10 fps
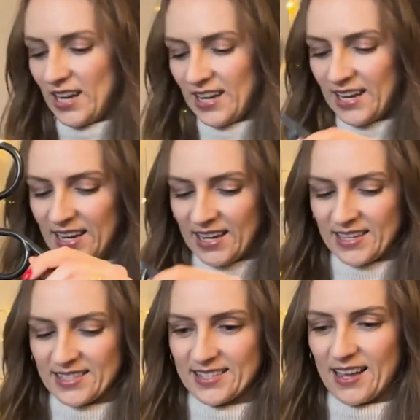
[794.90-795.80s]

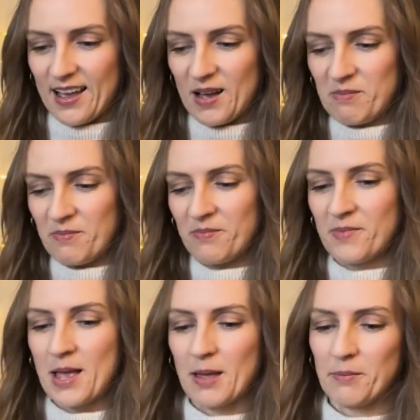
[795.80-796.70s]
is
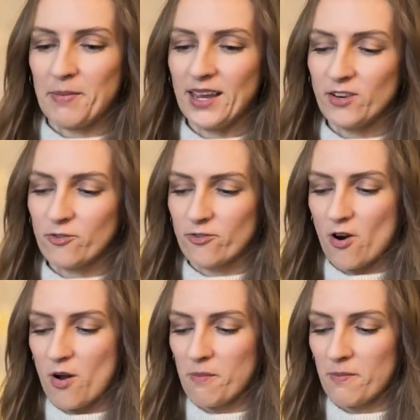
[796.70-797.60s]
made
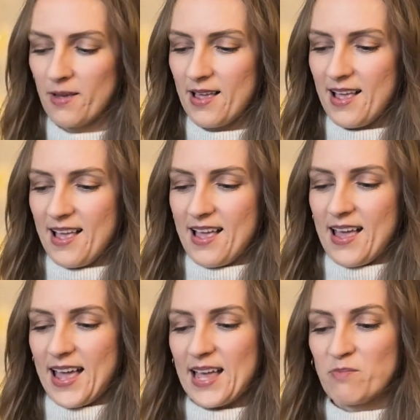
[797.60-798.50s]
from
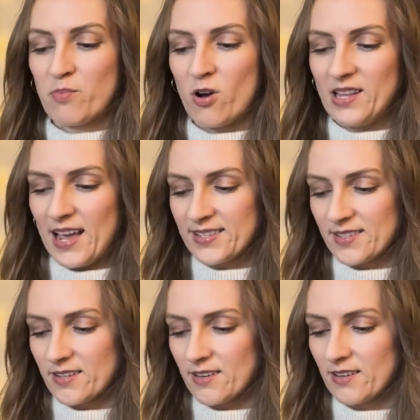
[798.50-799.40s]
a
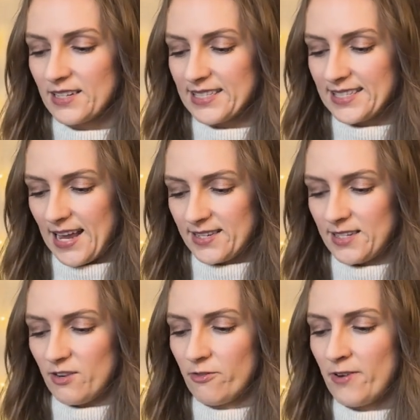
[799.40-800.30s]
polyester
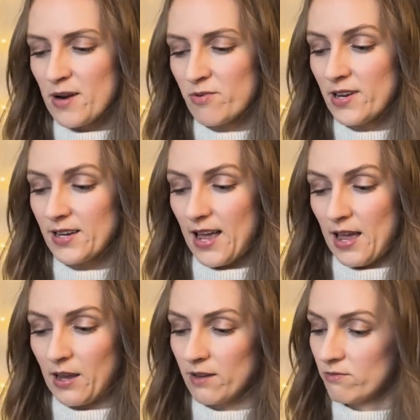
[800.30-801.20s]
satin fabric.
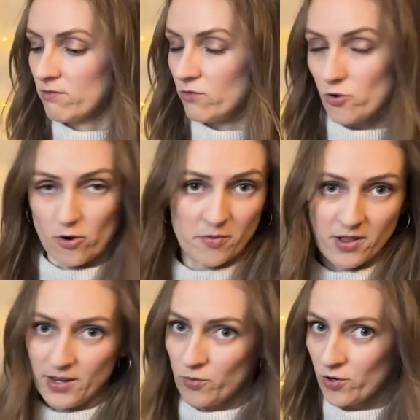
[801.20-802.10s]
I
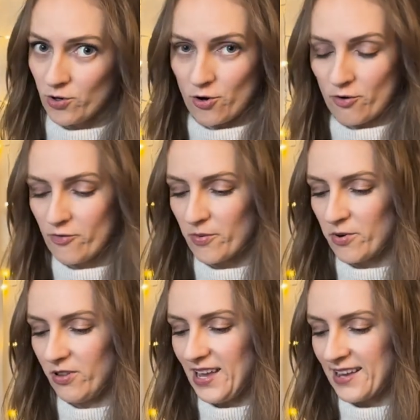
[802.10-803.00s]
normally wouldn't go for
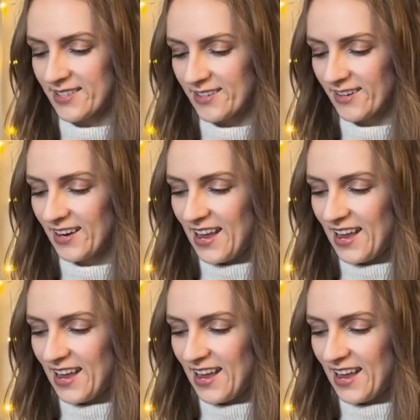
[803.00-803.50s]
polyester